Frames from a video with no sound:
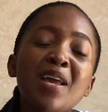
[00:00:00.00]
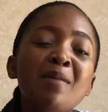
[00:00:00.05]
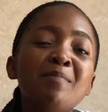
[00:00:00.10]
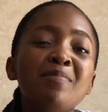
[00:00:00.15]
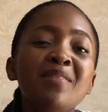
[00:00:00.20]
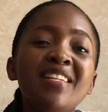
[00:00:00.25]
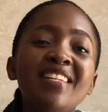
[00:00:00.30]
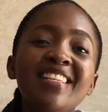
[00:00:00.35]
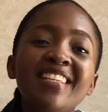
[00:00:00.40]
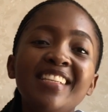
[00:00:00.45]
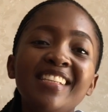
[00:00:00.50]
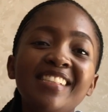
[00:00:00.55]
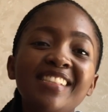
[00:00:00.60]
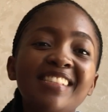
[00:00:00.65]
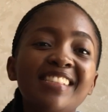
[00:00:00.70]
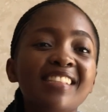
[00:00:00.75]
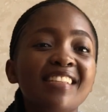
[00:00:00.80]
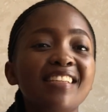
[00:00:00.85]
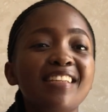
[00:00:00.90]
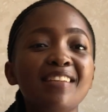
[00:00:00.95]

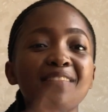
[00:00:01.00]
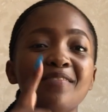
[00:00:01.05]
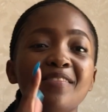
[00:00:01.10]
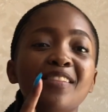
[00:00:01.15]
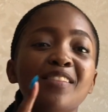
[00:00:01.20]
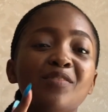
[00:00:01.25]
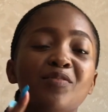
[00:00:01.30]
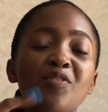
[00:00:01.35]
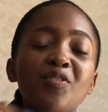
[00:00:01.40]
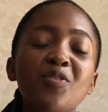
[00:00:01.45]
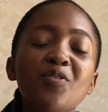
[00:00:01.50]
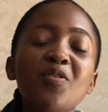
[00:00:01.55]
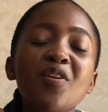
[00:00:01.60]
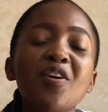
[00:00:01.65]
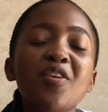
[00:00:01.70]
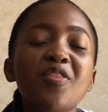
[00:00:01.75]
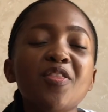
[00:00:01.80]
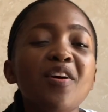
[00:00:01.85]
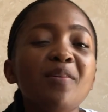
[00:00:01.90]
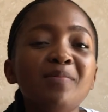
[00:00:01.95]
Please give this video a
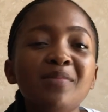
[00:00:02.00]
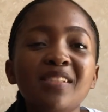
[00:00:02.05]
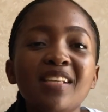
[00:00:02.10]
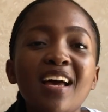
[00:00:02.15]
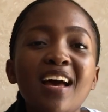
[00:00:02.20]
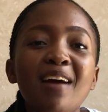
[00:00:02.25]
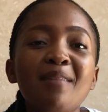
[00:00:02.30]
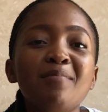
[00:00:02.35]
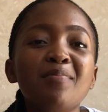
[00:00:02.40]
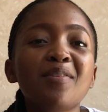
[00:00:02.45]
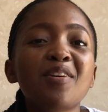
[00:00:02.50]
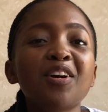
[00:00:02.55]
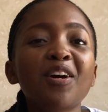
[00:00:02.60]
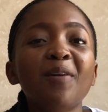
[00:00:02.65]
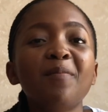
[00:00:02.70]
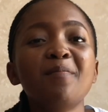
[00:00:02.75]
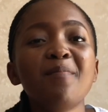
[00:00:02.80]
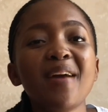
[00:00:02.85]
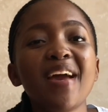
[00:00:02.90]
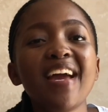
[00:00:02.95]
thumbs up,
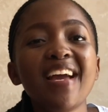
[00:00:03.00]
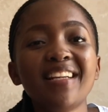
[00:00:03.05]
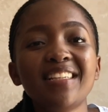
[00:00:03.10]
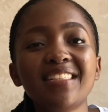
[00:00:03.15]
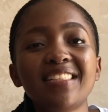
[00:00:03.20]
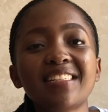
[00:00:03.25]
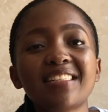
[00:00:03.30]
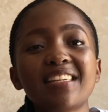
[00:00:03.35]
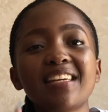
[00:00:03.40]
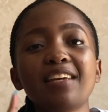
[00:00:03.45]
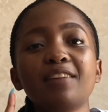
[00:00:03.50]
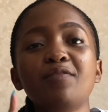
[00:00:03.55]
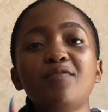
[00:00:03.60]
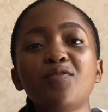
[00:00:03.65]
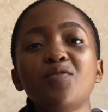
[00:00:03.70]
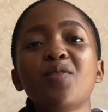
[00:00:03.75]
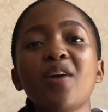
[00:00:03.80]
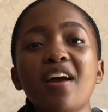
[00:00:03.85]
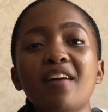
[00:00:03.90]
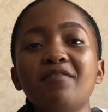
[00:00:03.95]
comment if
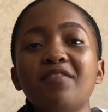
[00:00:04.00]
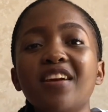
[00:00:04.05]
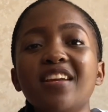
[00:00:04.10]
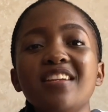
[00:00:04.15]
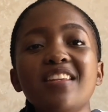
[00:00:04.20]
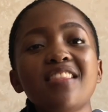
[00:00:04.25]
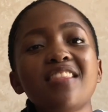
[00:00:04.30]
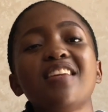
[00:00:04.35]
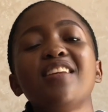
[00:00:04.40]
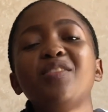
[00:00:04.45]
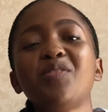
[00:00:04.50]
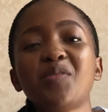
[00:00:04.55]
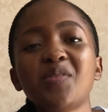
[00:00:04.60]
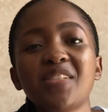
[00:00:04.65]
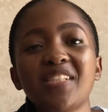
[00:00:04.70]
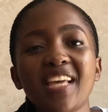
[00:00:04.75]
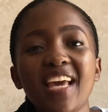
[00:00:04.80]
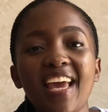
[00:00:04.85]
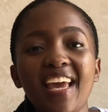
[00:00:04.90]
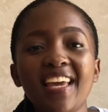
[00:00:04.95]
you have anything to
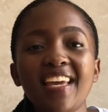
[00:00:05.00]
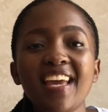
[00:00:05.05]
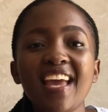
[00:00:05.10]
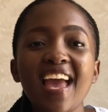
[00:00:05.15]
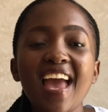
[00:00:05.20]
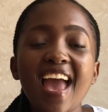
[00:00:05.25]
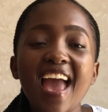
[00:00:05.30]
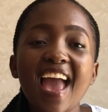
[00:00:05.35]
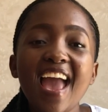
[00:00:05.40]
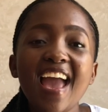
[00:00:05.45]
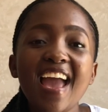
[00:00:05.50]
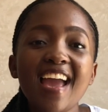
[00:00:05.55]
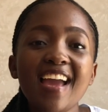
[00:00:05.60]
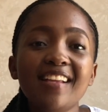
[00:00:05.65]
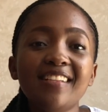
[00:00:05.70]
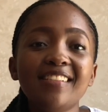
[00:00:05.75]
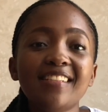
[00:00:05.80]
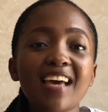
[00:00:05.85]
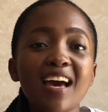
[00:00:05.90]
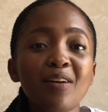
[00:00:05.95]
say,
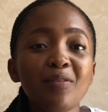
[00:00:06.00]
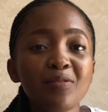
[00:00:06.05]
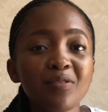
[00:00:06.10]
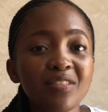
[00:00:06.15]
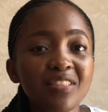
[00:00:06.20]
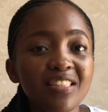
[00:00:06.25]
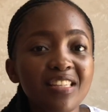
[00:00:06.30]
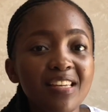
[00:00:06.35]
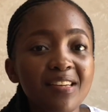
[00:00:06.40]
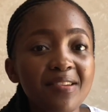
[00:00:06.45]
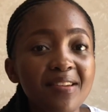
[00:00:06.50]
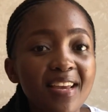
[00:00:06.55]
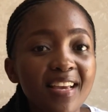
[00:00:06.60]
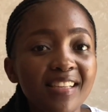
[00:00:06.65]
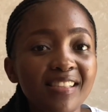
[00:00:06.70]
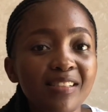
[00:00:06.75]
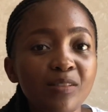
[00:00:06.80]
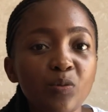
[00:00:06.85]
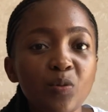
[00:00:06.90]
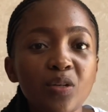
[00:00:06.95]
and I will see you
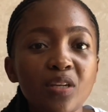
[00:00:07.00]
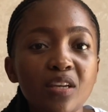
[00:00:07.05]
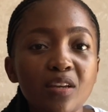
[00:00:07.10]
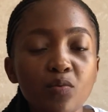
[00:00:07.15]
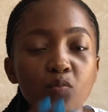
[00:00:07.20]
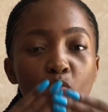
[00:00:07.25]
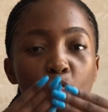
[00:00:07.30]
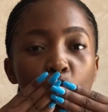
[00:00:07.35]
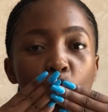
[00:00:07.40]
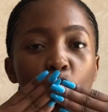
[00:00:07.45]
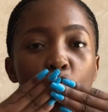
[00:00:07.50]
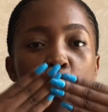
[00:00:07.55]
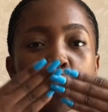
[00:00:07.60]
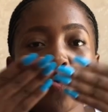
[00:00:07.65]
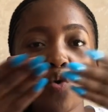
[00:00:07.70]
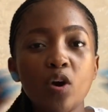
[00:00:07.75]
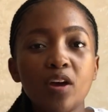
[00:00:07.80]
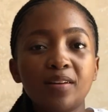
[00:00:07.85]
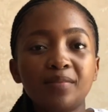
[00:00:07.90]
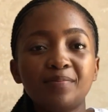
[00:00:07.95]
next week.
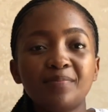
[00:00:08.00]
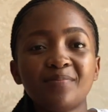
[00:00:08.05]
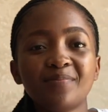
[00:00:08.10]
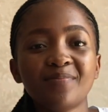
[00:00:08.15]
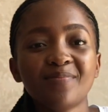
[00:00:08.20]
Mwah.